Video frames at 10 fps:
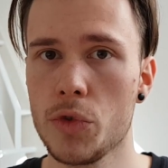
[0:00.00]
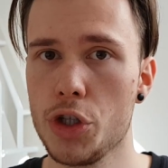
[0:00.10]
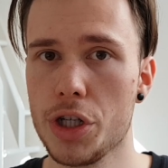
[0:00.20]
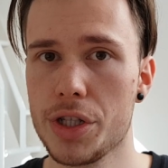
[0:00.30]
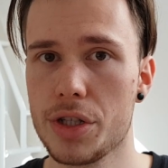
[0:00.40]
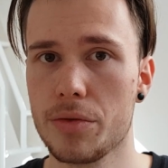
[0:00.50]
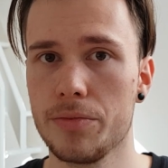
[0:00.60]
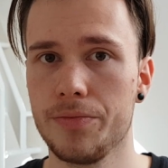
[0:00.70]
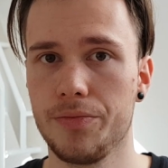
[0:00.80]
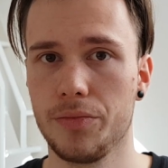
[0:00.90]
just
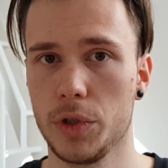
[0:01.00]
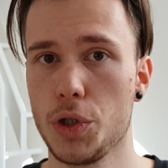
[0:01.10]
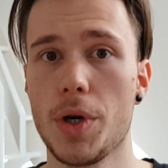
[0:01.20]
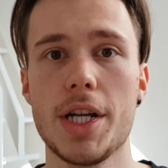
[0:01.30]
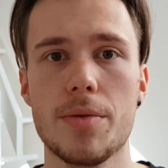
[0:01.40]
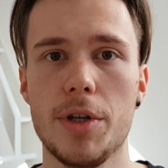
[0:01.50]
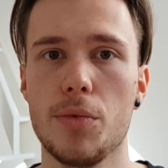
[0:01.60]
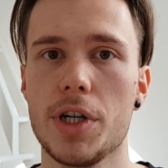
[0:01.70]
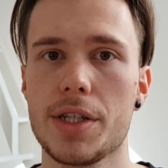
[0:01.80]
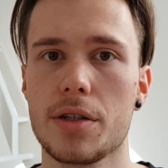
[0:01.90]
try to be
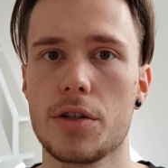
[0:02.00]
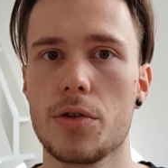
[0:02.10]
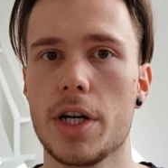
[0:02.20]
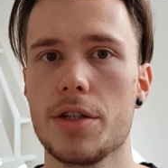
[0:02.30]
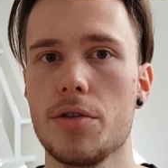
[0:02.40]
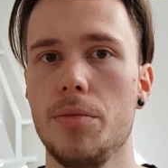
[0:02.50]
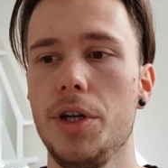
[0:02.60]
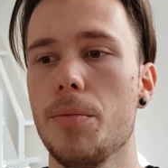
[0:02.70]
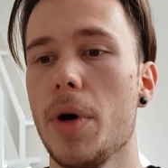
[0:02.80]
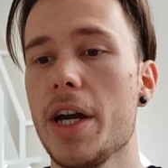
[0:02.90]
present, try to
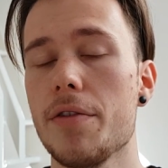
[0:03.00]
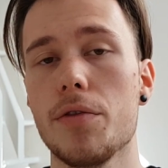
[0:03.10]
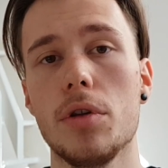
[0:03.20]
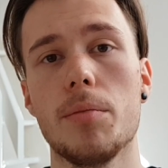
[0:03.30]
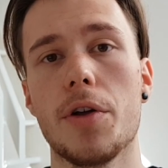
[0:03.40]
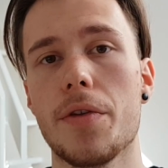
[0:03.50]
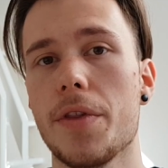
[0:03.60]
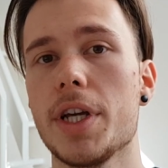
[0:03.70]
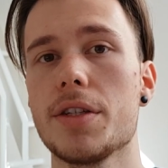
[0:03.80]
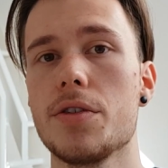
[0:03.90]
be mindful about the
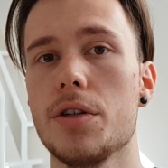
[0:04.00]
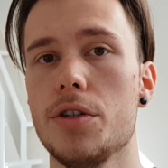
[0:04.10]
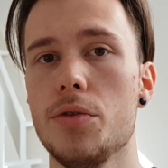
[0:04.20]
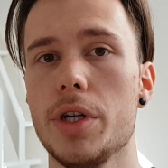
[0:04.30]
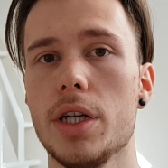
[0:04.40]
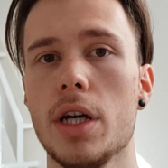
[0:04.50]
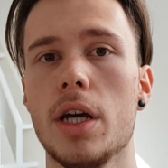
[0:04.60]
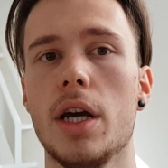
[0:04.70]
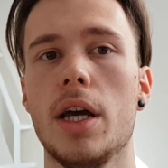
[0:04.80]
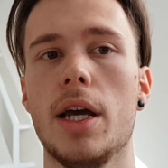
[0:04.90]
things you're doing,
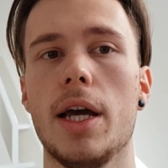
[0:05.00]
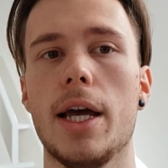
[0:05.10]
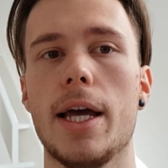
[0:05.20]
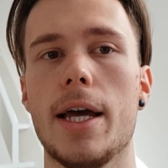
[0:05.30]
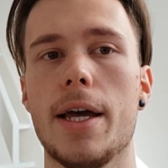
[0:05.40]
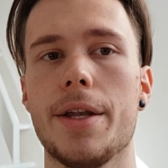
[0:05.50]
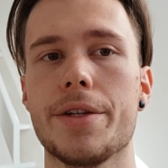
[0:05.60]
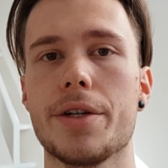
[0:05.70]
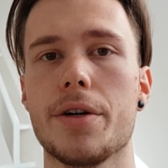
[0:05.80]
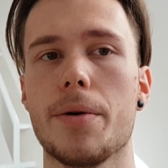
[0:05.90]

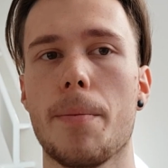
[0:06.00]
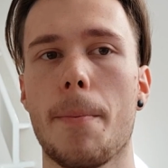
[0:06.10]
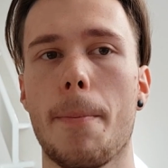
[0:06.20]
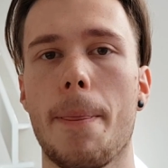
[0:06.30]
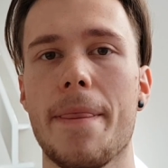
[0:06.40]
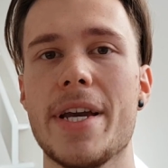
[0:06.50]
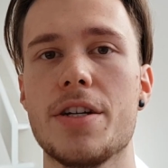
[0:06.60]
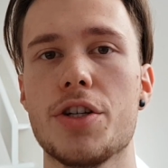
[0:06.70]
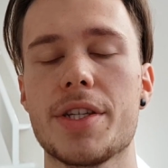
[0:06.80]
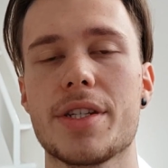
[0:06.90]
and
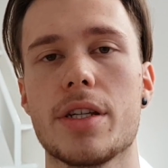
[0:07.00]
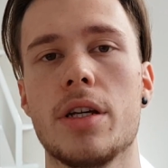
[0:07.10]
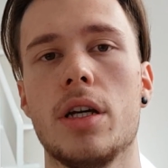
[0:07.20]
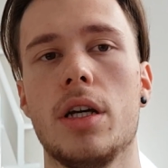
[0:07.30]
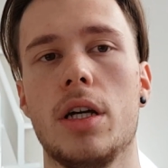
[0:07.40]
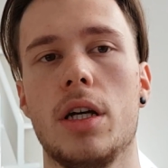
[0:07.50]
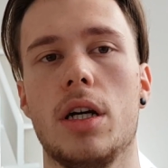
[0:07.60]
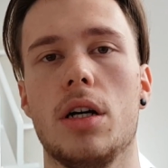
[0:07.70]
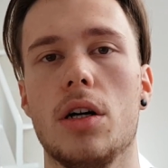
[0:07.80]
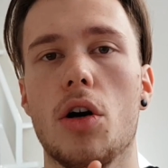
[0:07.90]
just
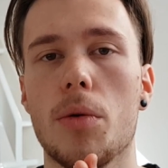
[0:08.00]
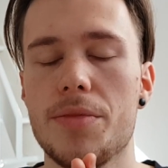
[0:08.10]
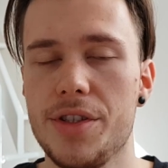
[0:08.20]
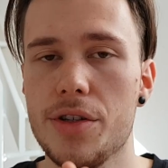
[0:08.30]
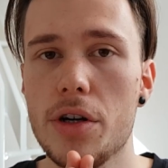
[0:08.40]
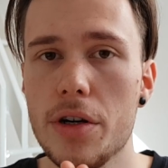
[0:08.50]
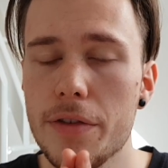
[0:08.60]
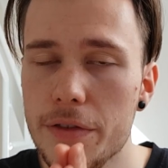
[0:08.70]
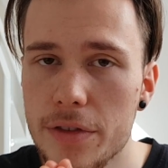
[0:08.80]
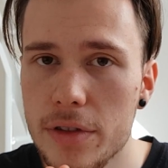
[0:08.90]

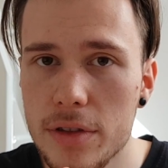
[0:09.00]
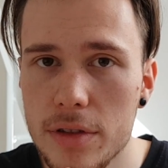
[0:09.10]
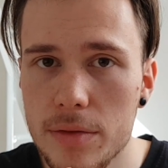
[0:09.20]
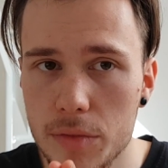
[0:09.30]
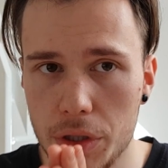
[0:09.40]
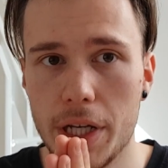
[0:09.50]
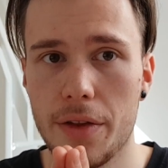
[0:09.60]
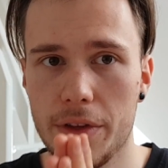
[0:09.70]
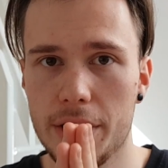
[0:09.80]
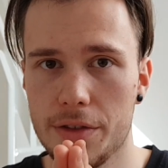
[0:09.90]
observe.
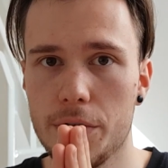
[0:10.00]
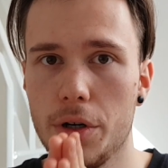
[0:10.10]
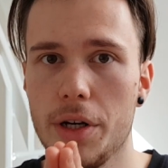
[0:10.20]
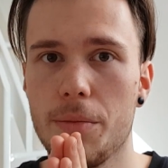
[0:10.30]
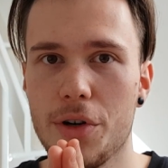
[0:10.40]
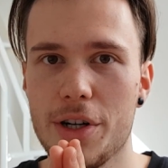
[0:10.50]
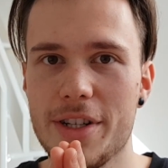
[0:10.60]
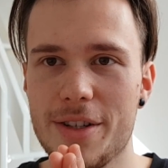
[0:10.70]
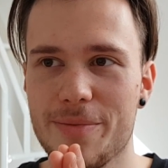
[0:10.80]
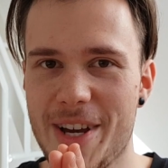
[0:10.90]
Okay, that is really
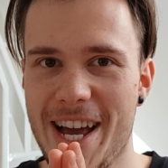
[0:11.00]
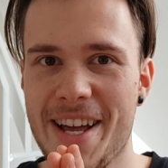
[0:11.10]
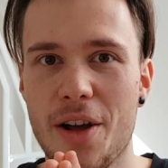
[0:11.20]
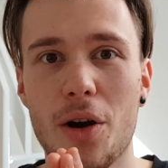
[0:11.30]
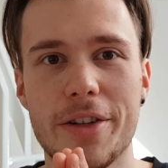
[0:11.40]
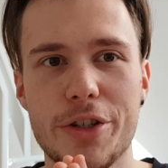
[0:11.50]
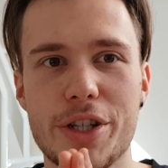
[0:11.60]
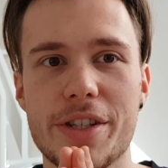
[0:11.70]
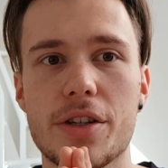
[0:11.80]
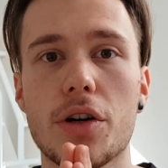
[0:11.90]
important.
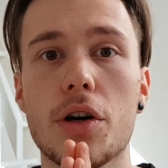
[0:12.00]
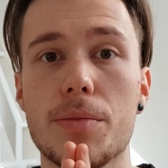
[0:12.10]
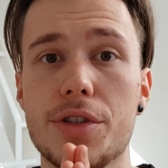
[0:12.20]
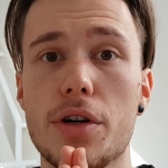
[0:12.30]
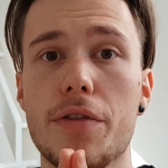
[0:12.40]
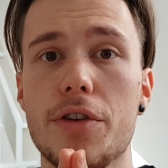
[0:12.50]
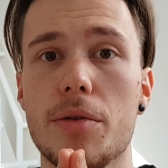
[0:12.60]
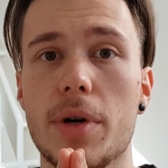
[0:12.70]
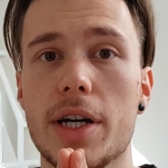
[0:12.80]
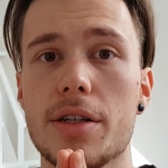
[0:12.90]
Just observe
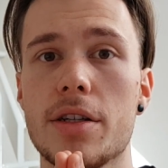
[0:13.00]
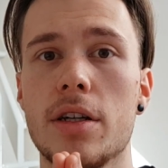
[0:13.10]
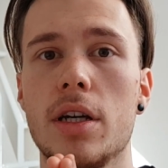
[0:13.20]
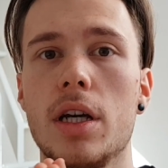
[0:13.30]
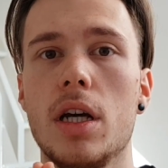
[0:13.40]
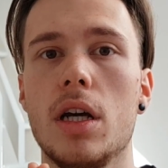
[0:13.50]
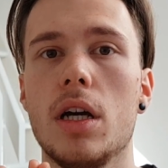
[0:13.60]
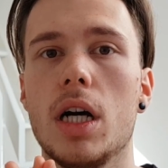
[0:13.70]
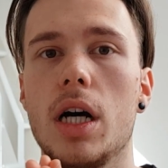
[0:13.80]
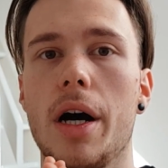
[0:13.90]
your mind.
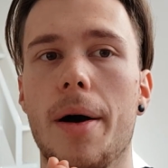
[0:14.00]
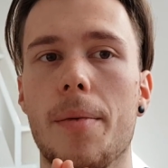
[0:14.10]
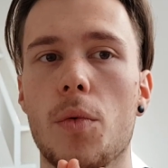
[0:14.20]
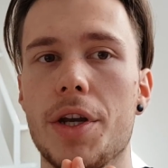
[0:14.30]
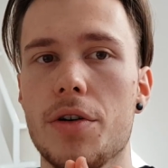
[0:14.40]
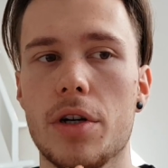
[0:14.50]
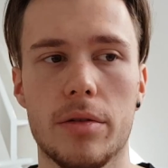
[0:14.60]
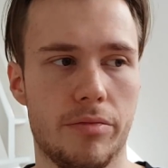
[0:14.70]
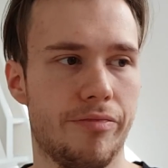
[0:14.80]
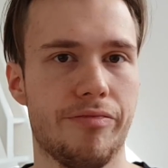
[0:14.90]
When you're